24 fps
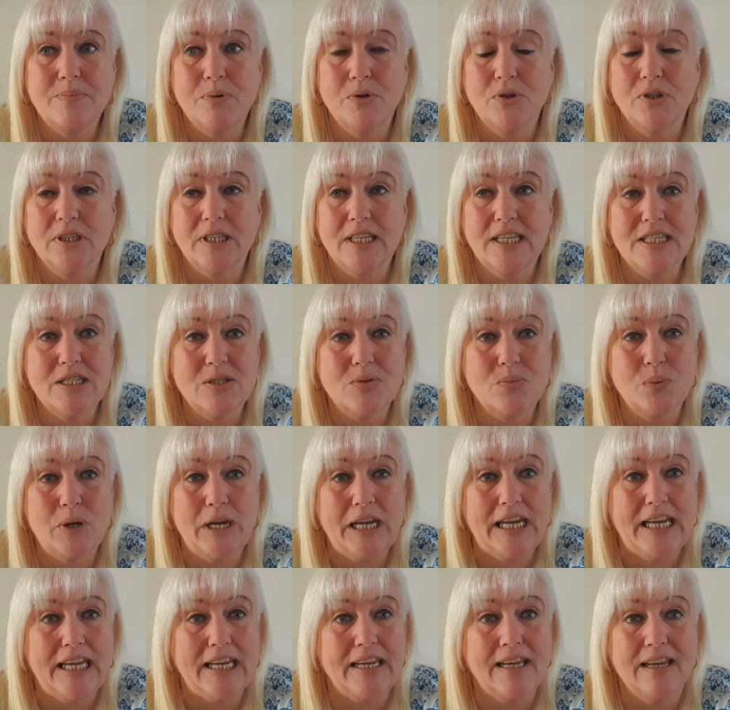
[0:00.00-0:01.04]
But this
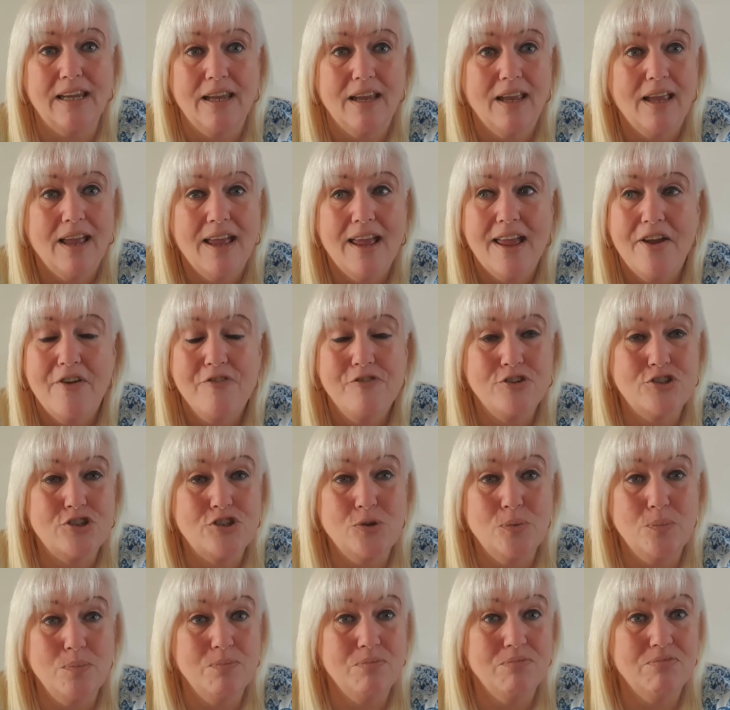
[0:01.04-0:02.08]
week, for
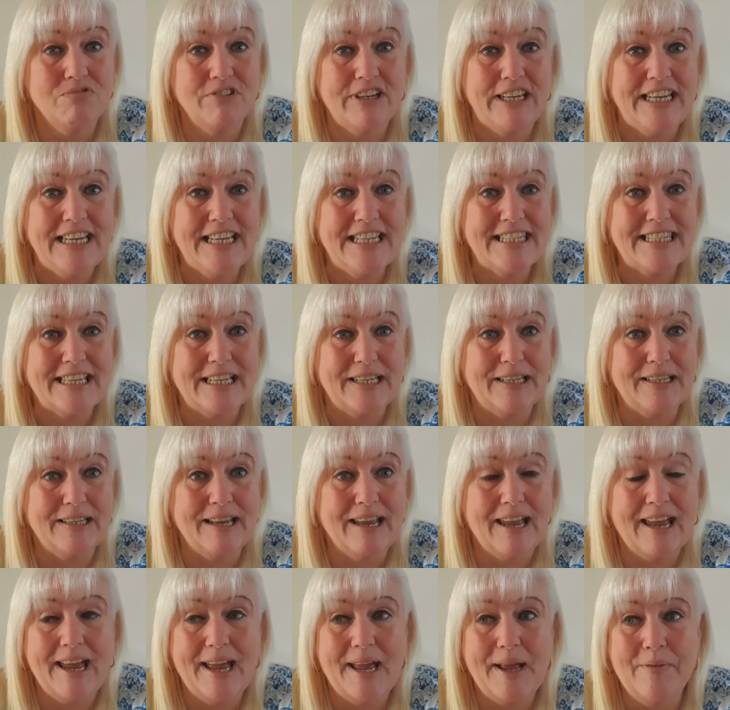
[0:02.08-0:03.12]
some reason,
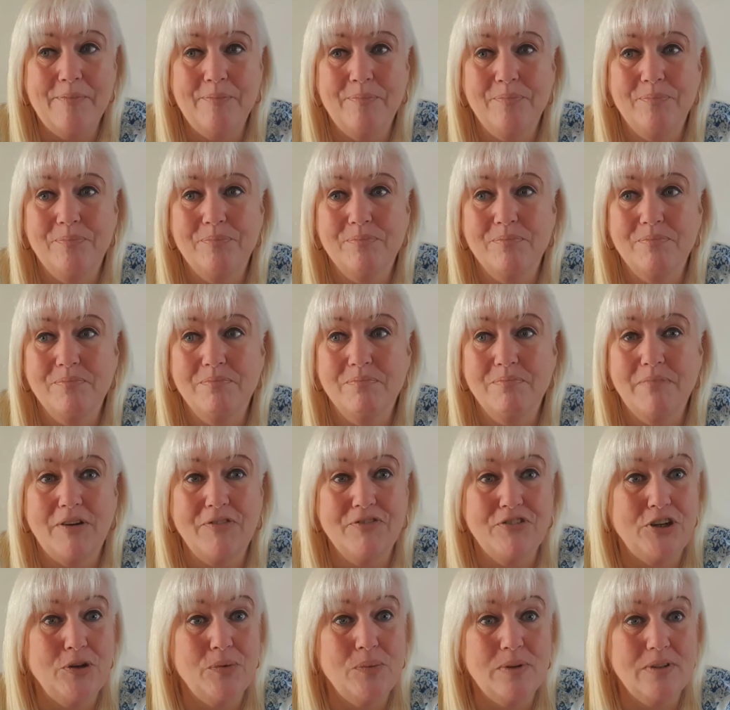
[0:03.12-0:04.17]
my
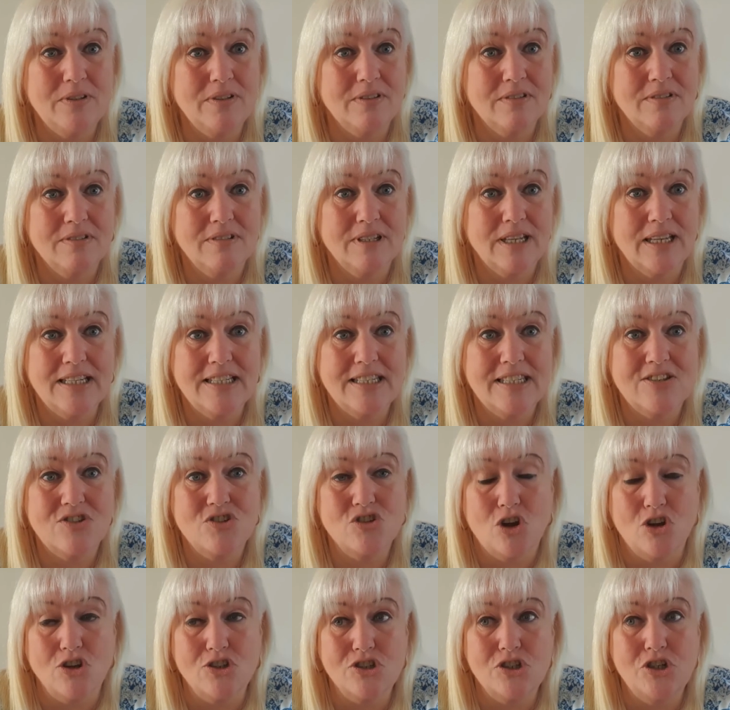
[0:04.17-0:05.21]
viewing has
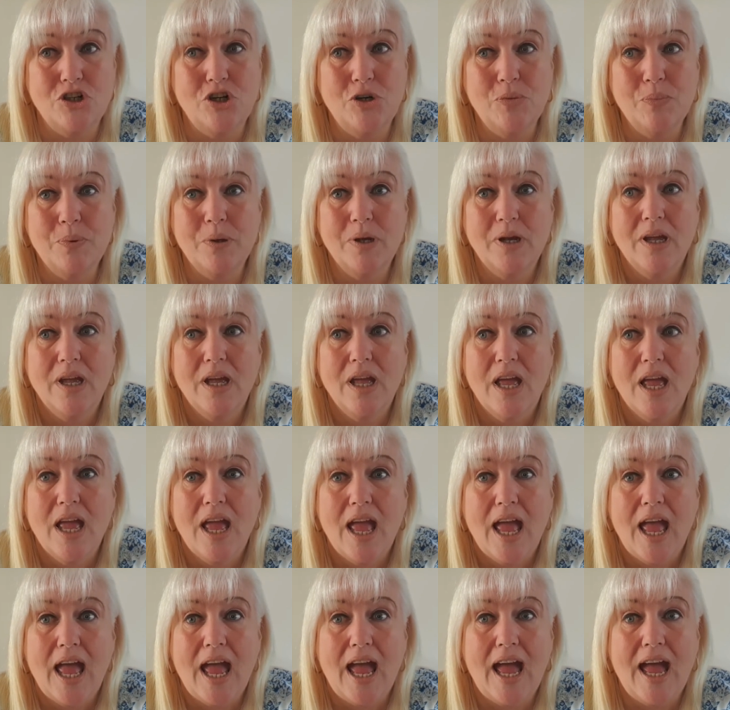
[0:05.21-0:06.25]
shot up.
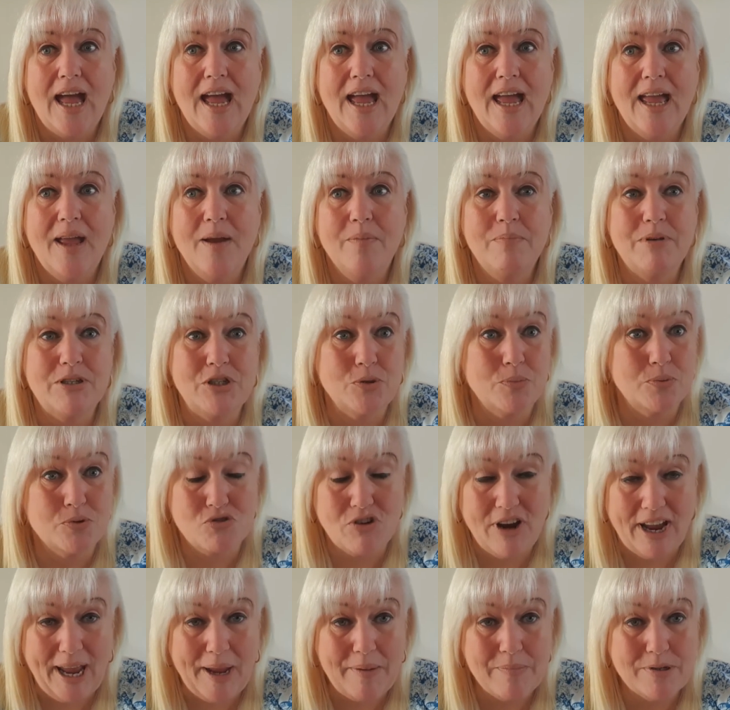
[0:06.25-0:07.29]
My
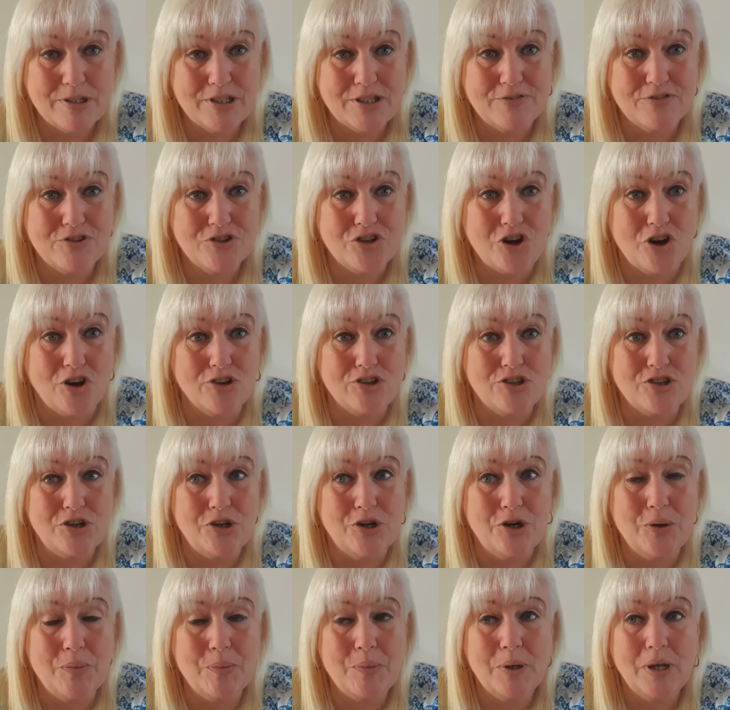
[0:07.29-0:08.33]
subscribers have shot
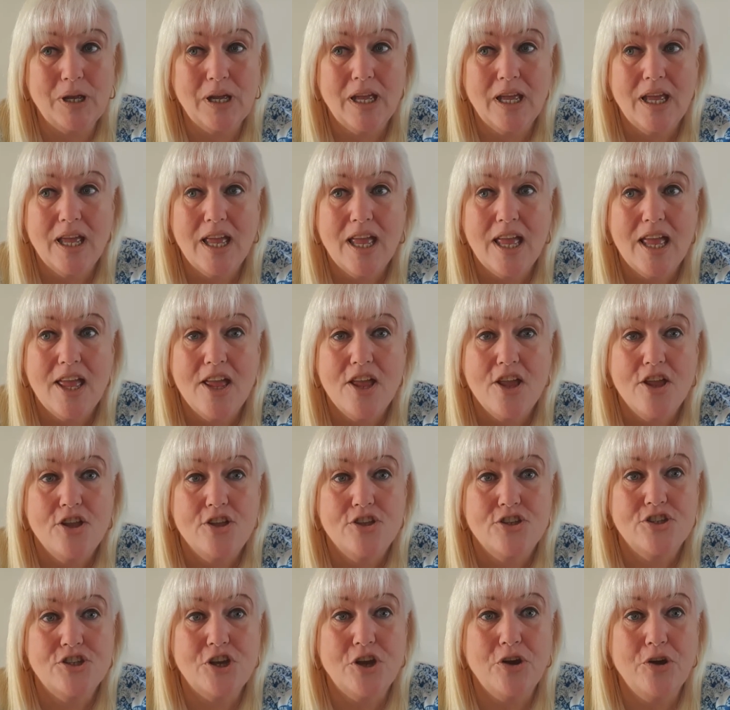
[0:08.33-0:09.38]
up.
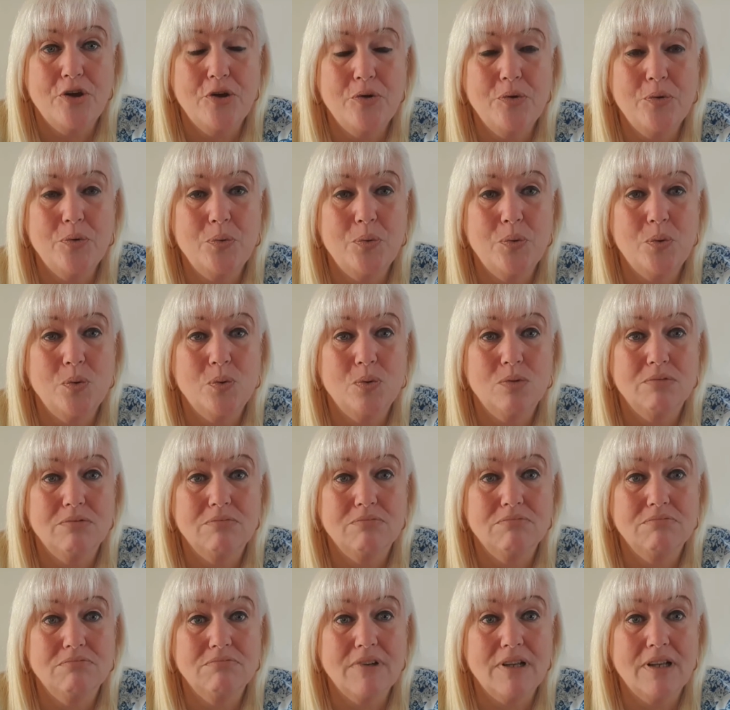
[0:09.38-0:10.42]
So
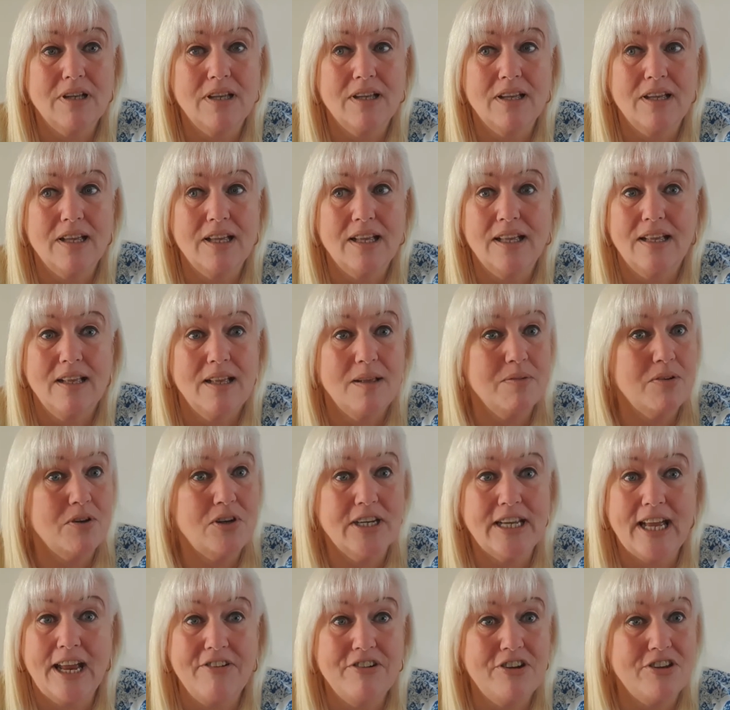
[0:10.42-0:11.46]
I'm going
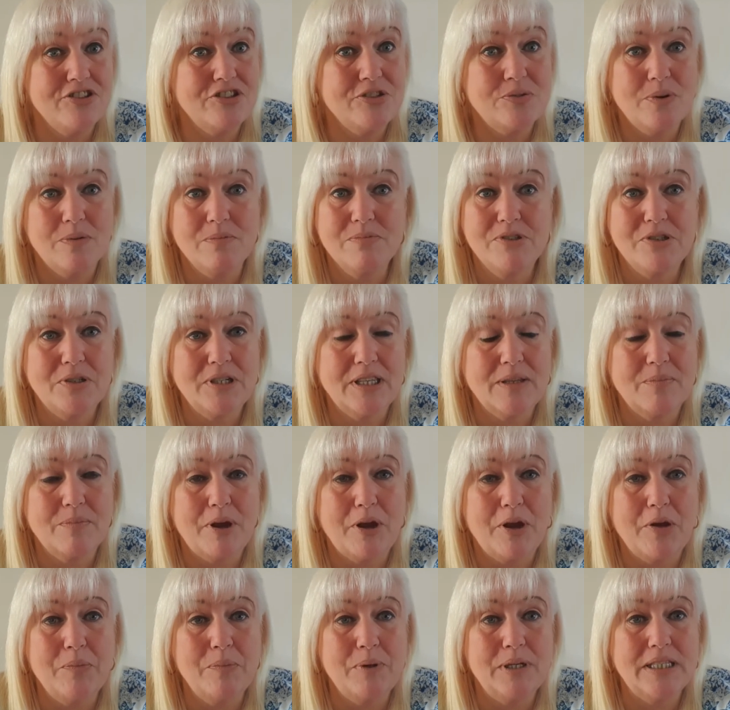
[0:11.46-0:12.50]
to carry on doing what I'm doing at the
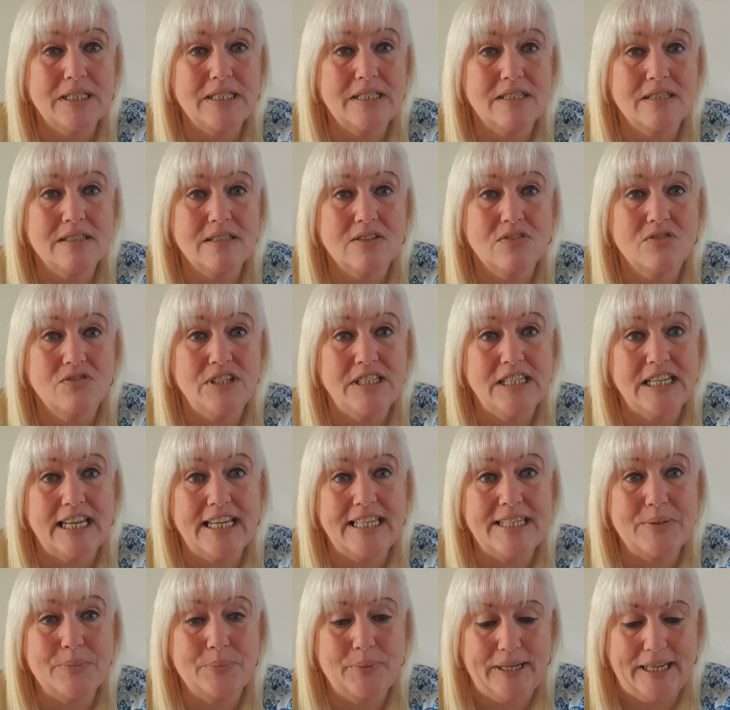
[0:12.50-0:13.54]
moment, 3
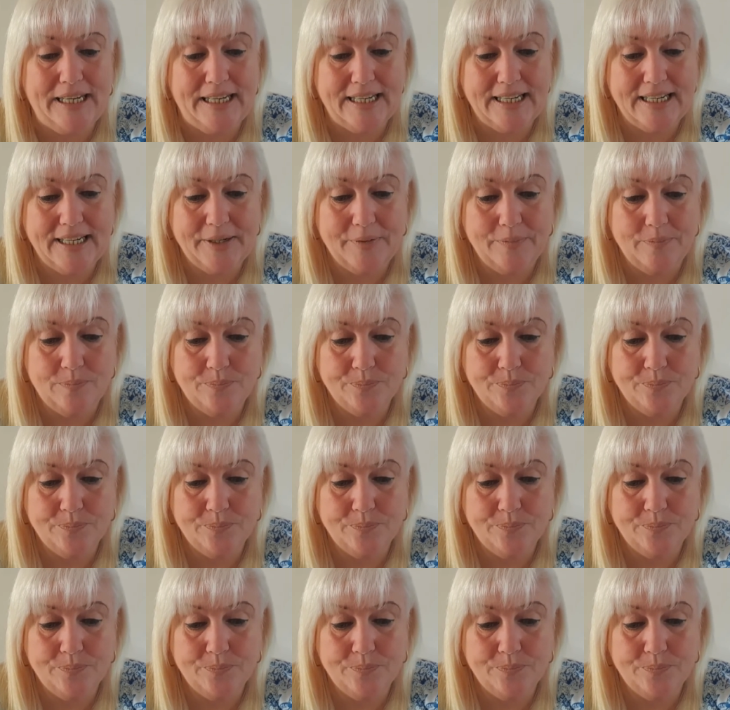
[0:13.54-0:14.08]
days a week.